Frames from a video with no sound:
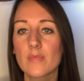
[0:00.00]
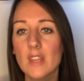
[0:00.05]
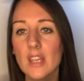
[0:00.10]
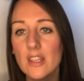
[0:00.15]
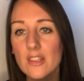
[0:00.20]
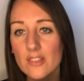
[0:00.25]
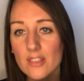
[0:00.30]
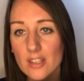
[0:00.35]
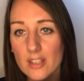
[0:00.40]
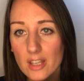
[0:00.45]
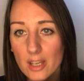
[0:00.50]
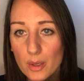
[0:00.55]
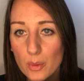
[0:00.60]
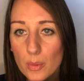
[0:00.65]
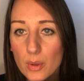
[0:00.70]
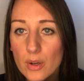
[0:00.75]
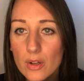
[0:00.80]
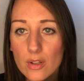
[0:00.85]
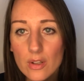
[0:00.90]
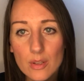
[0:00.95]
It's an
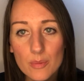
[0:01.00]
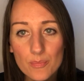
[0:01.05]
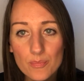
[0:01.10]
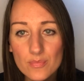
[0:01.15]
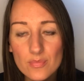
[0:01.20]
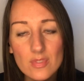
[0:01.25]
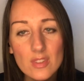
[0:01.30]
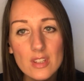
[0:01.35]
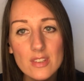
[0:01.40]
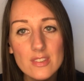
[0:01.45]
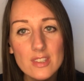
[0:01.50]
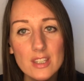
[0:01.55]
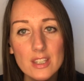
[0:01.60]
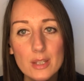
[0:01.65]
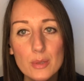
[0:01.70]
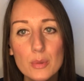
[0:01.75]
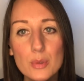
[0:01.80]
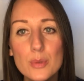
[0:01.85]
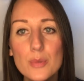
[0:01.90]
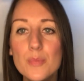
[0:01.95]
owl. It's an
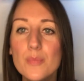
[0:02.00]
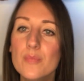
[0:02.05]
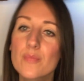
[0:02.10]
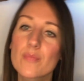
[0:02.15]
owl.